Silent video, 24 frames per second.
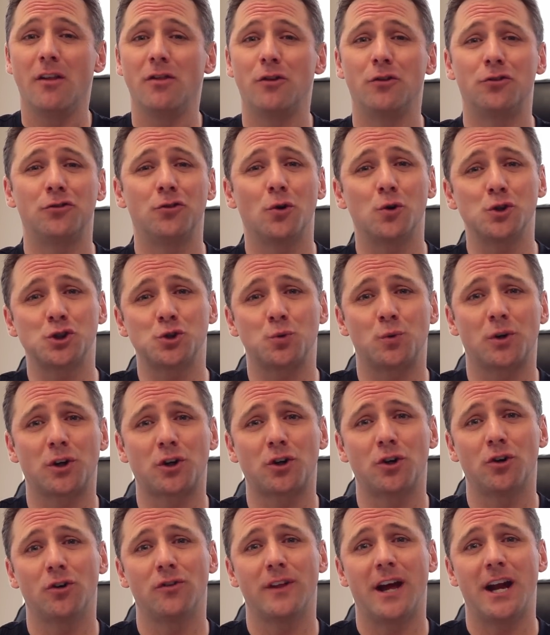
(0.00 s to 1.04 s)
The social
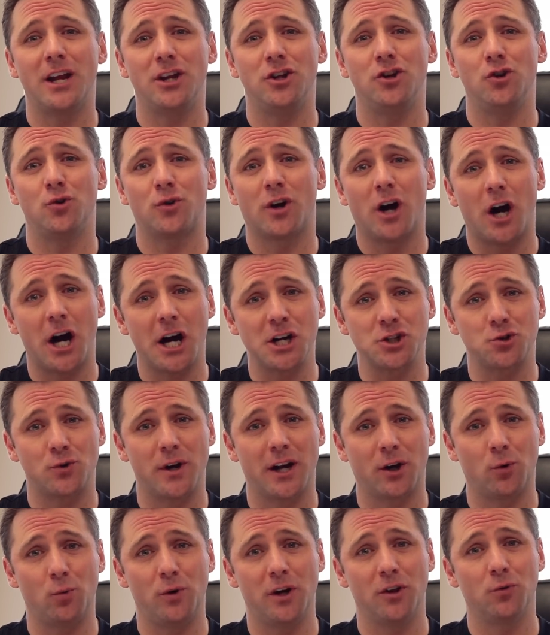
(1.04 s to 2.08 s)
worker that you
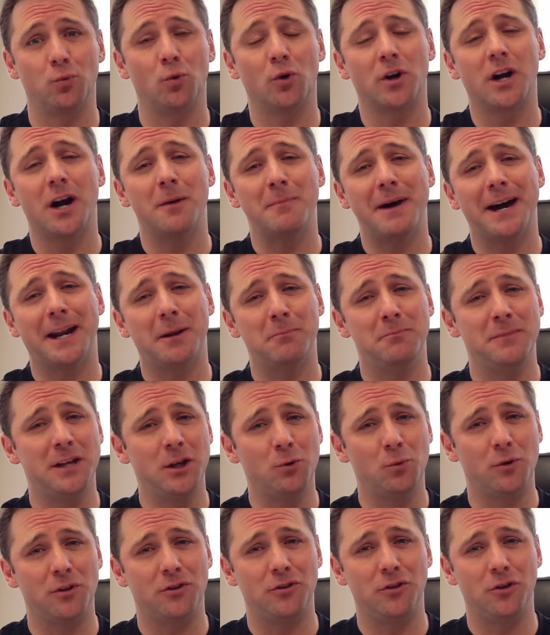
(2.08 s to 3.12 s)
contract with will come out and
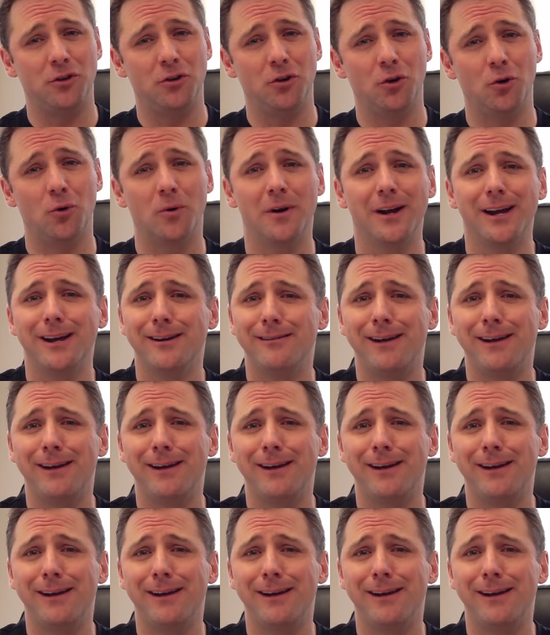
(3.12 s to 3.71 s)
meet with you,